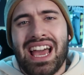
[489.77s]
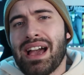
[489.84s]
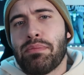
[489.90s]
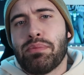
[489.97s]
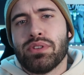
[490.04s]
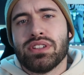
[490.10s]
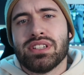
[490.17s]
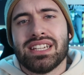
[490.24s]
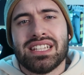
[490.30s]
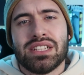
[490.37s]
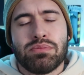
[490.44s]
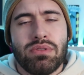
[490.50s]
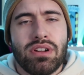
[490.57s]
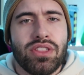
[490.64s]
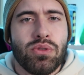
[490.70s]
happened and his
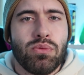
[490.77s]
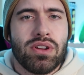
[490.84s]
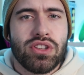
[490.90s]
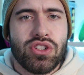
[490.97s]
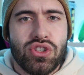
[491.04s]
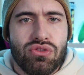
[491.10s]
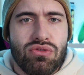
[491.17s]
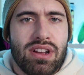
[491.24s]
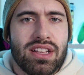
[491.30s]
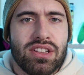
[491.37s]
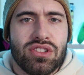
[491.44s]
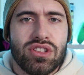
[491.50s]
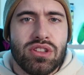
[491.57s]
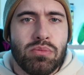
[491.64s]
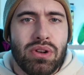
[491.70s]
brother went straight
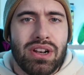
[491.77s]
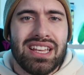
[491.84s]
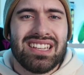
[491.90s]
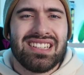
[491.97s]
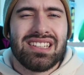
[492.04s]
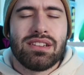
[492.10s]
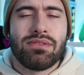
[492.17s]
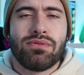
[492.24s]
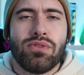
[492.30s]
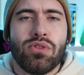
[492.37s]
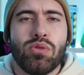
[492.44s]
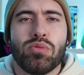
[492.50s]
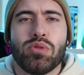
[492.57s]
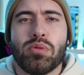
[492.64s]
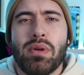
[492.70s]
to the police and
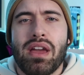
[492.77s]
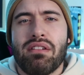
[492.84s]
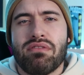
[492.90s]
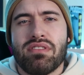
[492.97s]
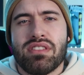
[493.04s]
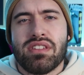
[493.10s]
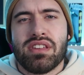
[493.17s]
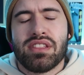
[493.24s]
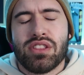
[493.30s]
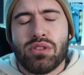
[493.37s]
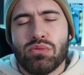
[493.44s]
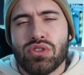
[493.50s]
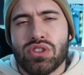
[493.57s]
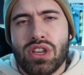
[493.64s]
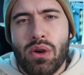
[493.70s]
informed them everything
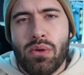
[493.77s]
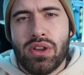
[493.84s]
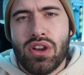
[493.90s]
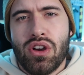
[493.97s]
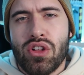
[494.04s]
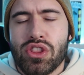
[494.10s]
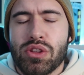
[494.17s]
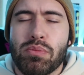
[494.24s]
that was going on.